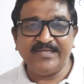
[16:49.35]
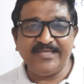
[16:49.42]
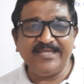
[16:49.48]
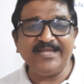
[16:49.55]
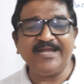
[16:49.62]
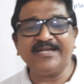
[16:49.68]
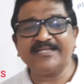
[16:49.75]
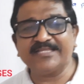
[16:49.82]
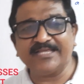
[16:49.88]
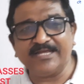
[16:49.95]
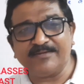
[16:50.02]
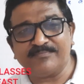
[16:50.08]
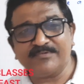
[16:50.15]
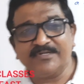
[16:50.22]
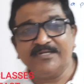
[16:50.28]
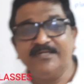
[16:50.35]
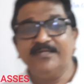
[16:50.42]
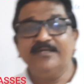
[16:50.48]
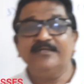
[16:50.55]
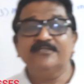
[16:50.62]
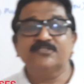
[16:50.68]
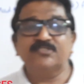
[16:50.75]
He had kept
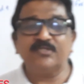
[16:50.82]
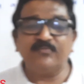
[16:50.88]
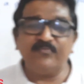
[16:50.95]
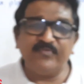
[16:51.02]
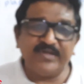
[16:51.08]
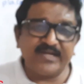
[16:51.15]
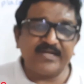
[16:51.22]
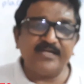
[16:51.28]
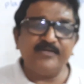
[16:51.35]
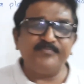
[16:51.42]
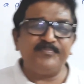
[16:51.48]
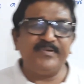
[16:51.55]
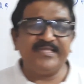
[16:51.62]
some vacant